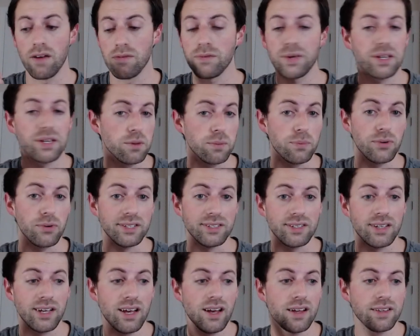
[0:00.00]
fingerprint
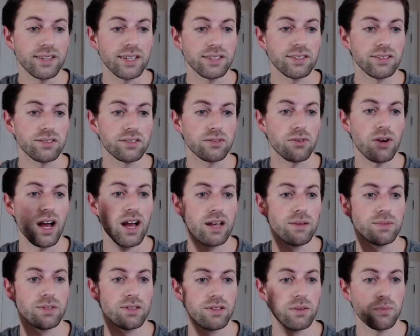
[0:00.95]
that
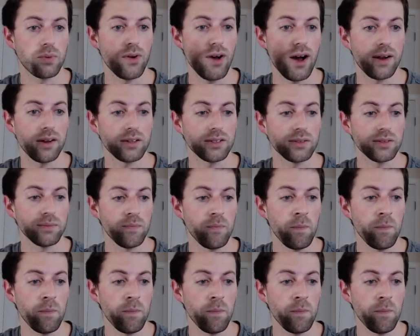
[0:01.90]
describes the product.